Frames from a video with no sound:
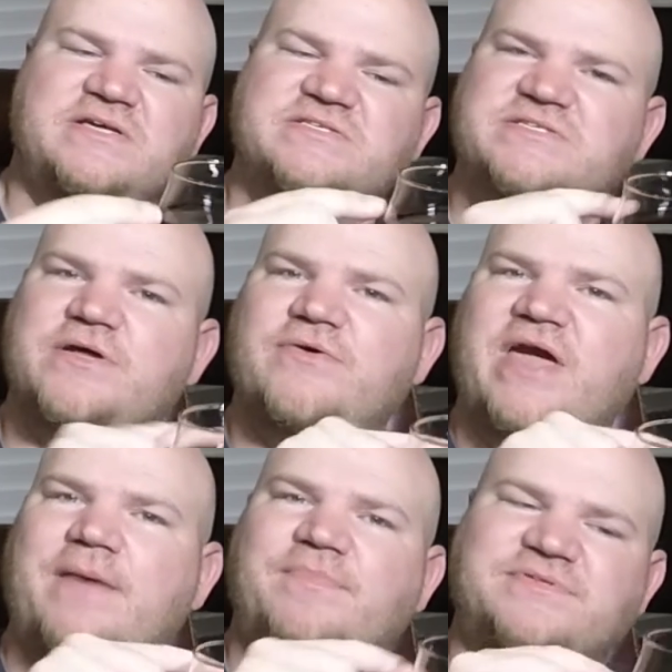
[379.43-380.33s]
snow
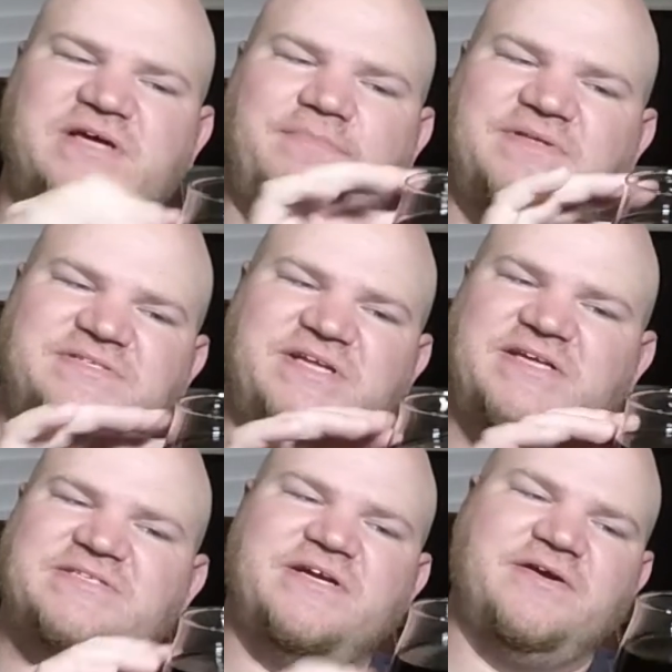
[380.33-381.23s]
cap on top that
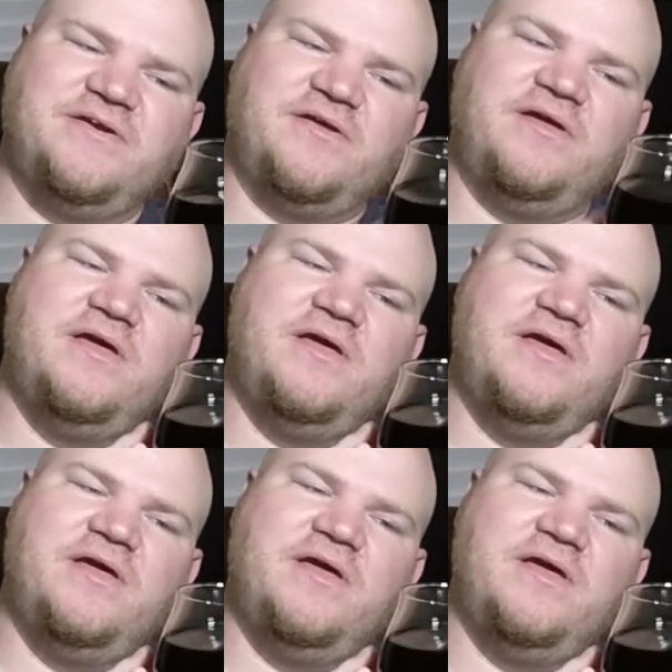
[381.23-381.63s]
stays there, and